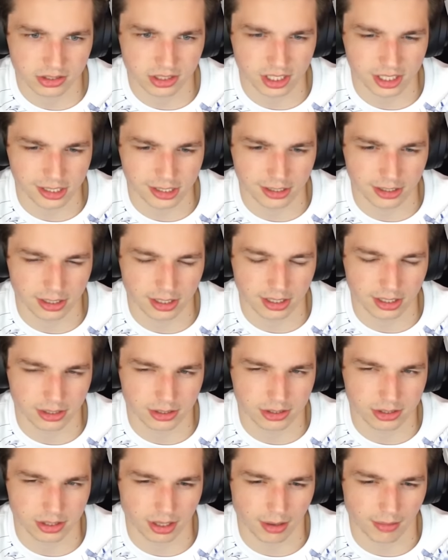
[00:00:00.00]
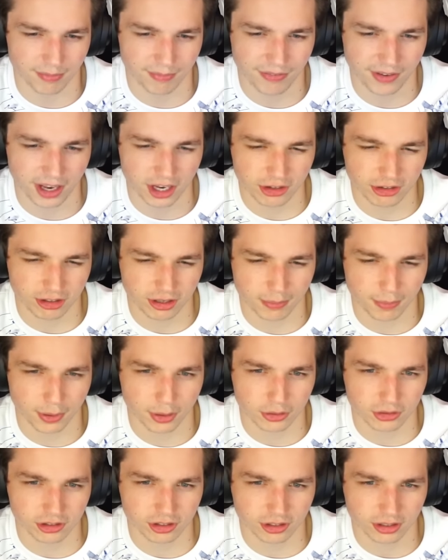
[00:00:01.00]
they, in some fashion,
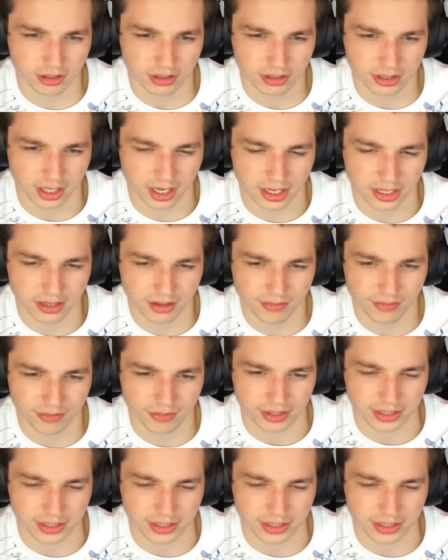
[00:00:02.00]
opposed her, kind of, like